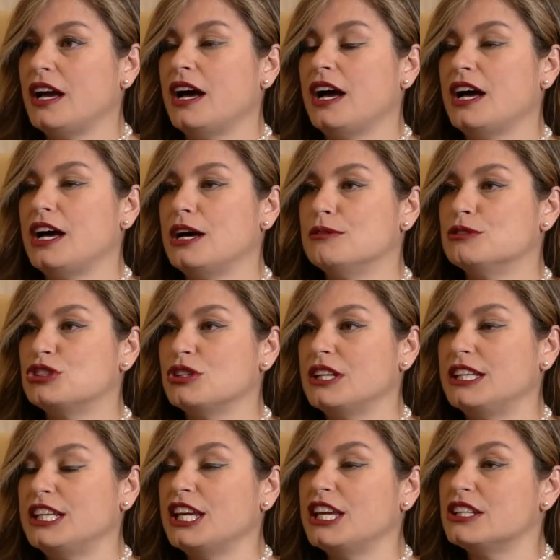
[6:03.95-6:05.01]
so
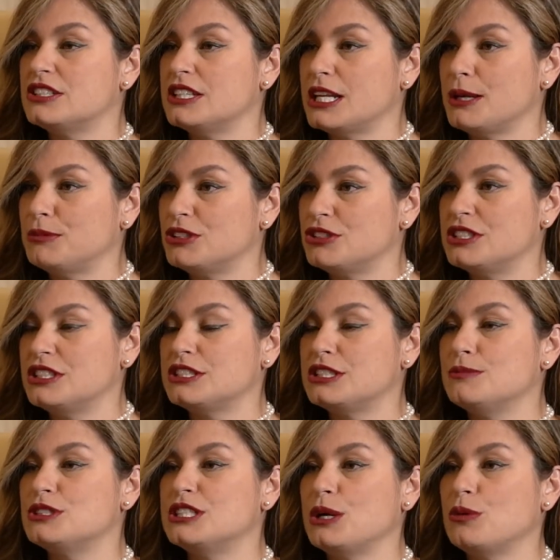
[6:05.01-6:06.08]
that they could set up their
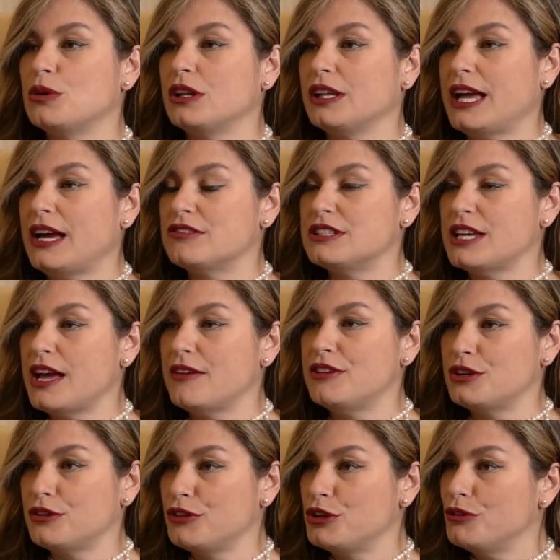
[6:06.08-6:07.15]
systems. They were allowed to have
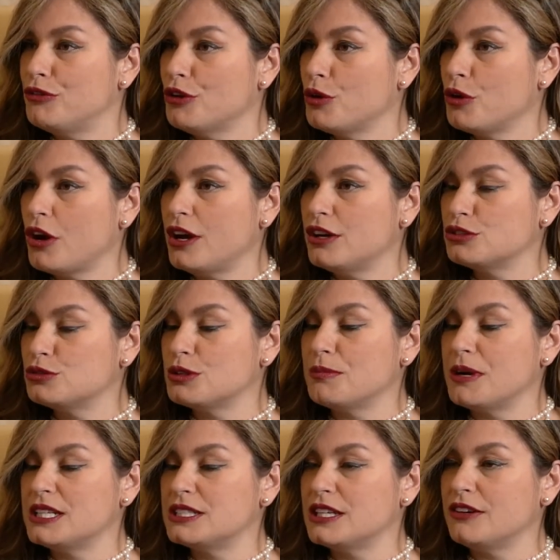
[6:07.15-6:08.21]
interview phone calls with
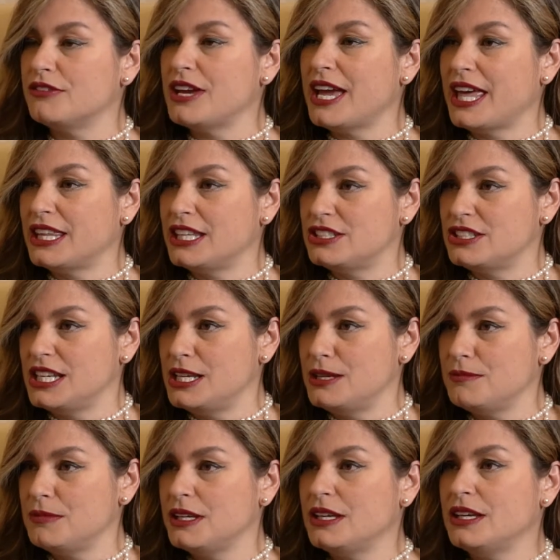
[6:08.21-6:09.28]
myself and the
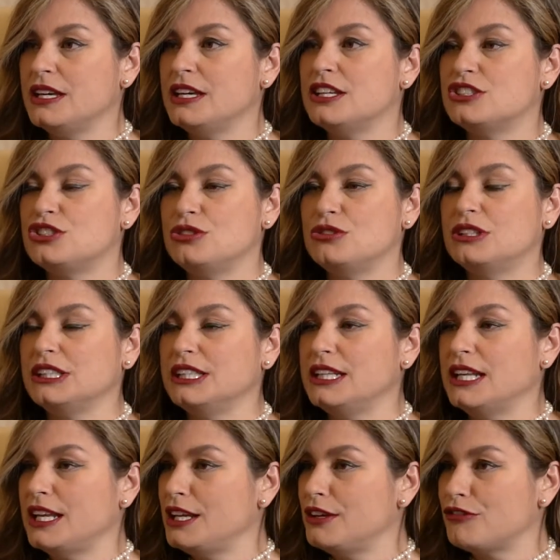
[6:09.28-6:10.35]
team to glean
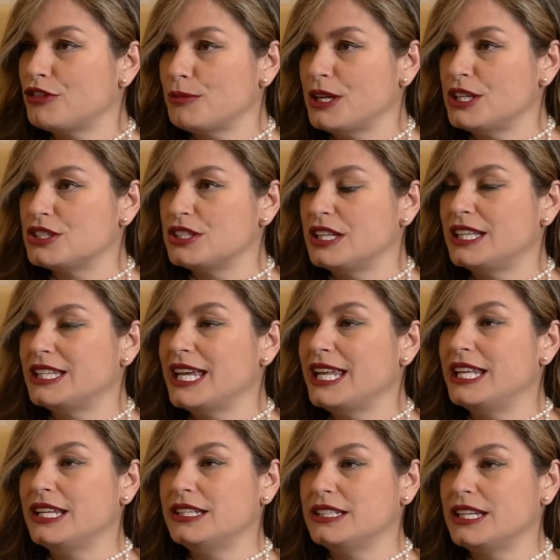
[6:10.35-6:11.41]
any information that they
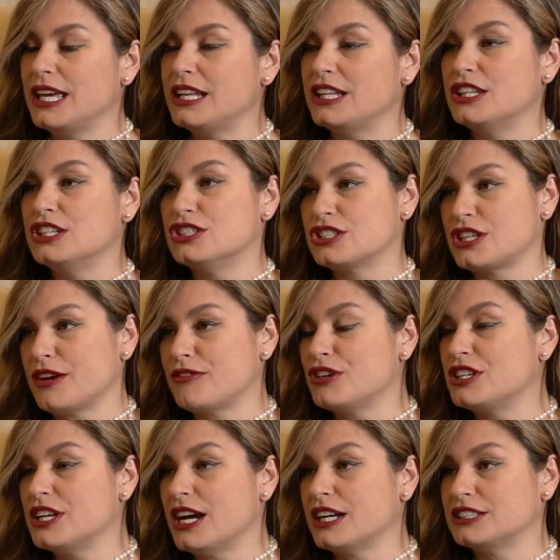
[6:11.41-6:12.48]
didn't get in the discovery
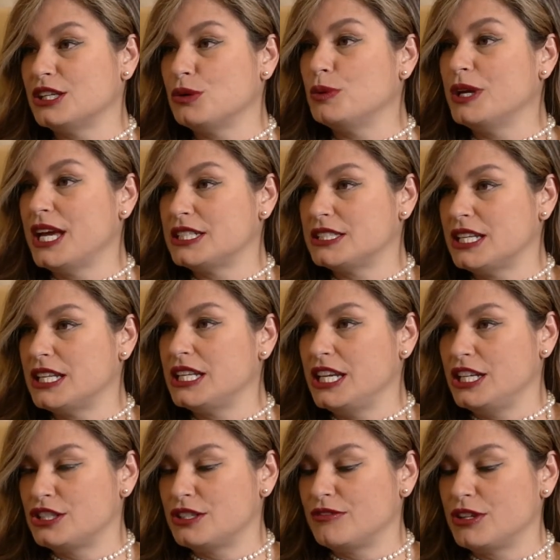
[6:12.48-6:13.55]
docs that we had sent
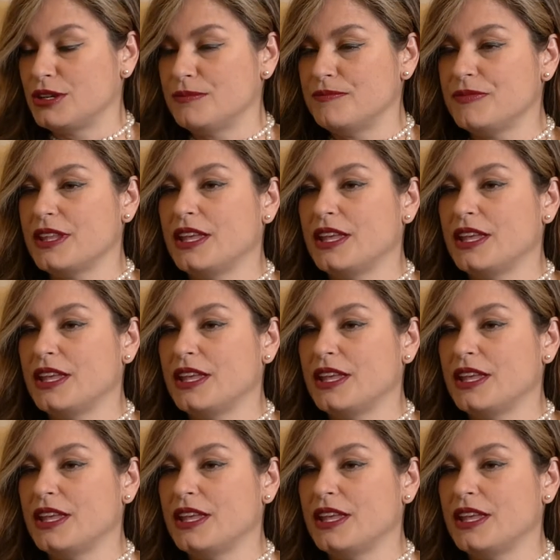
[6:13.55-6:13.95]
each of them.